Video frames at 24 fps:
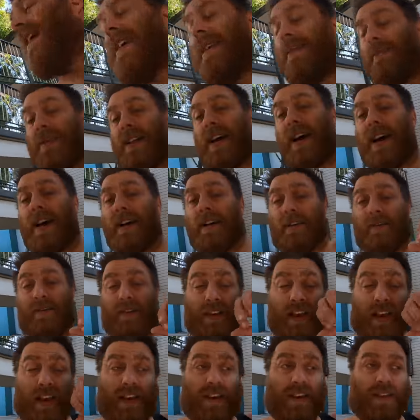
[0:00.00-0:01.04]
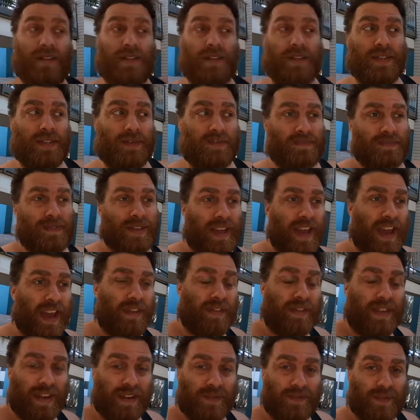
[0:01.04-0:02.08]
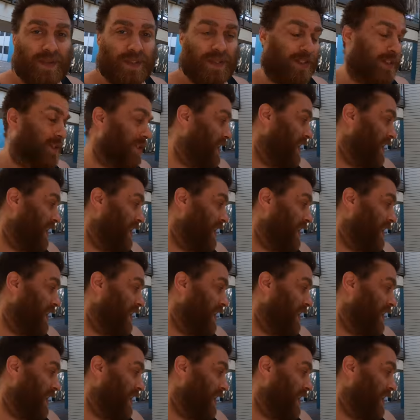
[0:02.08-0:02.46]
And I'm tired if you can't notice. I can't think of what to